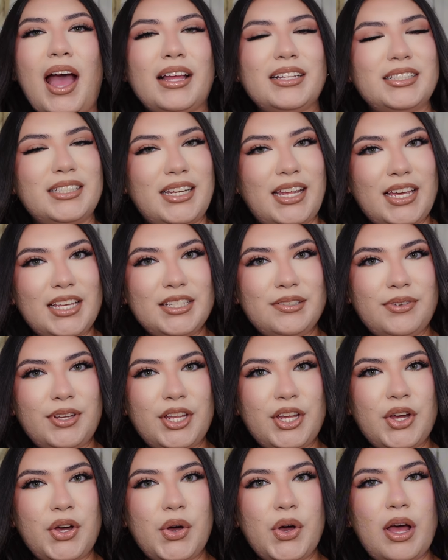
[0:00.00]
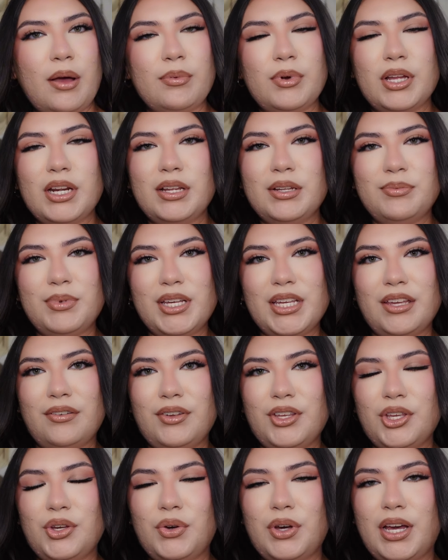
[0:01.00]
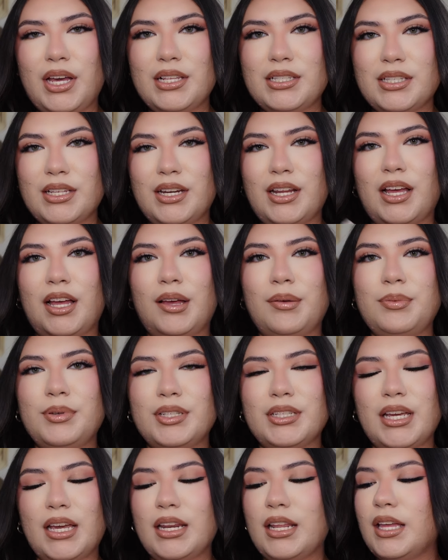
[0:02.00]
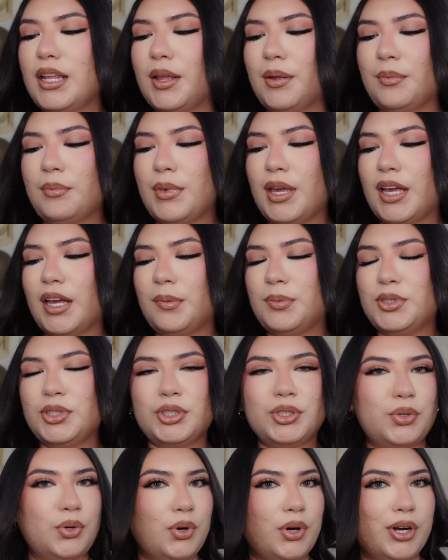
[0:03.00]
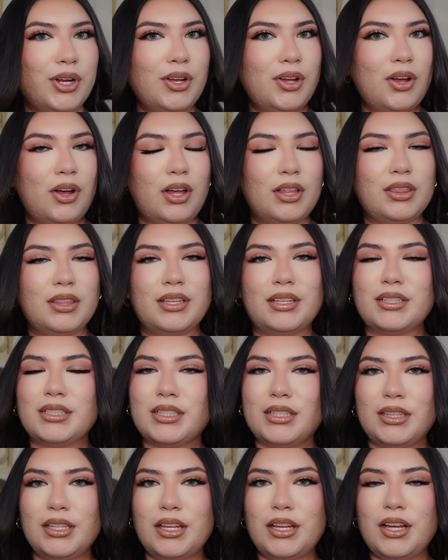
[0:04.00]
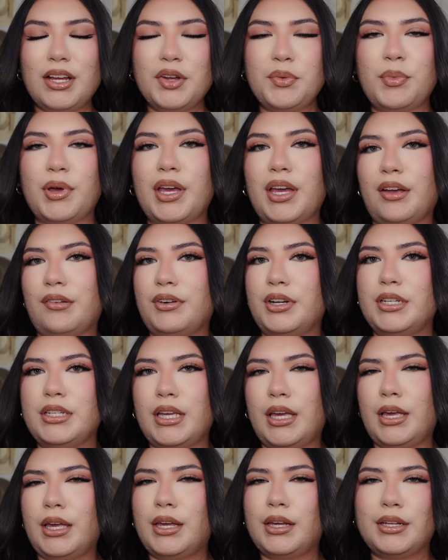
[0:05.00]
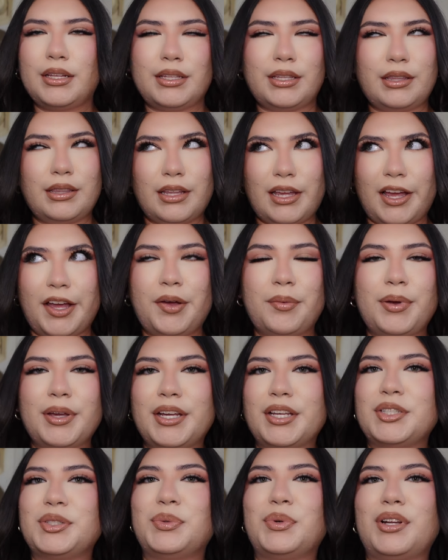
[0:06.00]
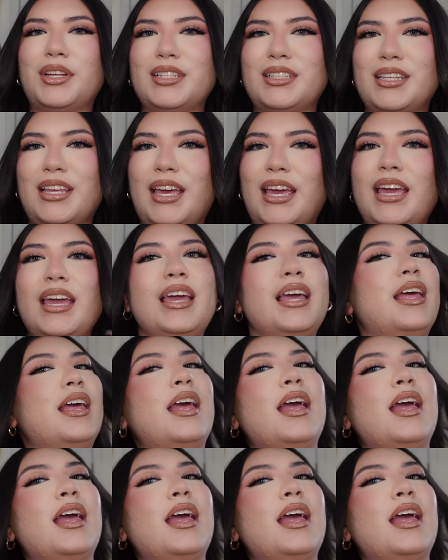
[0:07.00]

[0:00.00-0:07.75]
Today's video I'm going to be giving you guys an updated makeup tutorial on this look, my everyday glam I guess you want to say.